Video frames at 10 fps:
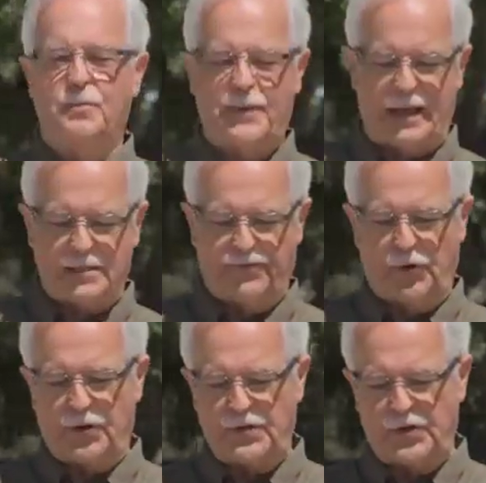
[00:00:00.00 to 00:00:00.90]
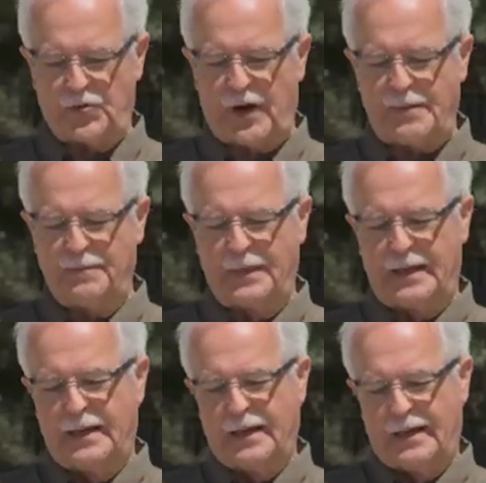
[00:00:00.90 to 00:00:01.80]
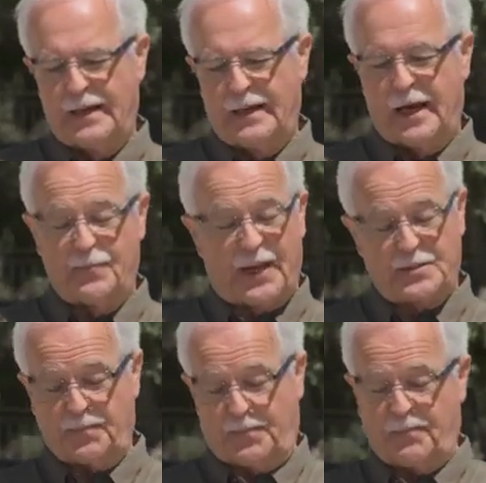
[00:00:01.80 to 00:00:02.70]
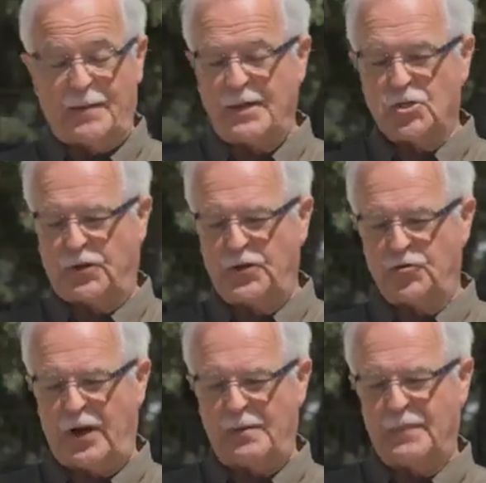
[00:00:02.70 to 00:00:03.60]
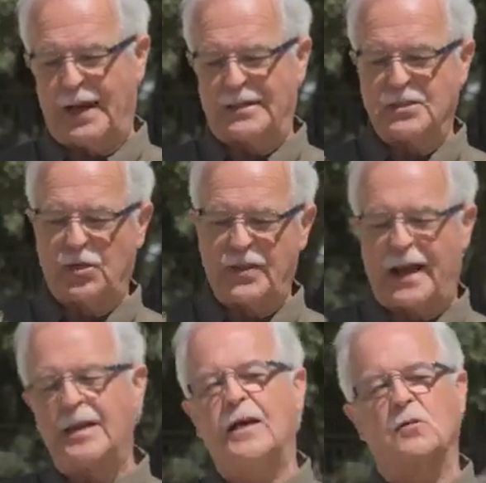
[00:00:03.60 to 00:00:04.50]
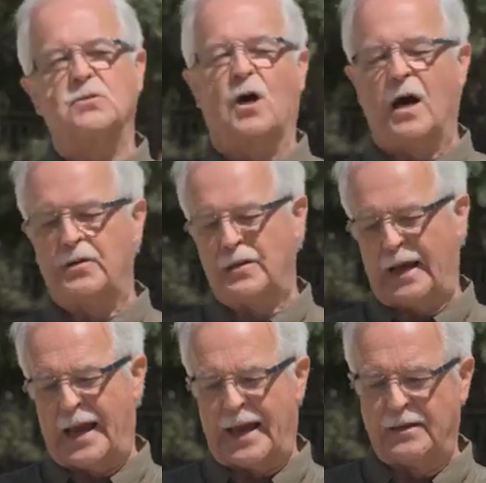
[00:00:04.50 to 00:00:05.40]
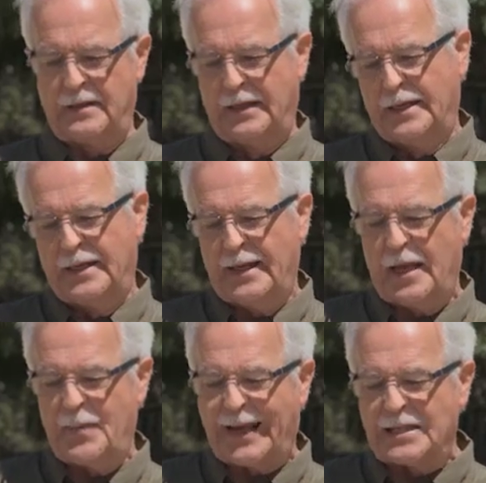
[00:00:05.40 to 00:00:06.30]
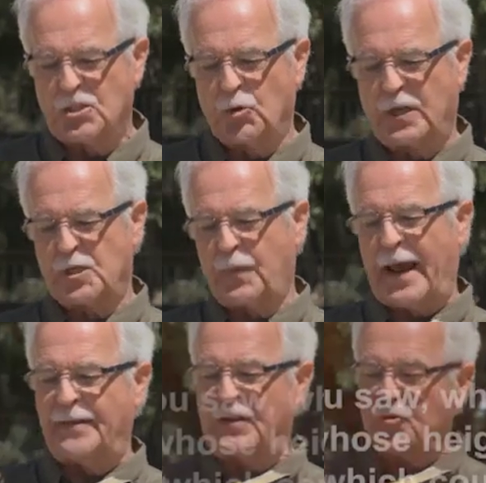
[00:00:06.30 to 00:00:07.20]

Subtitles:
the best foot on the dream, best image on the dream. And so then he goes on and he begins to explain, the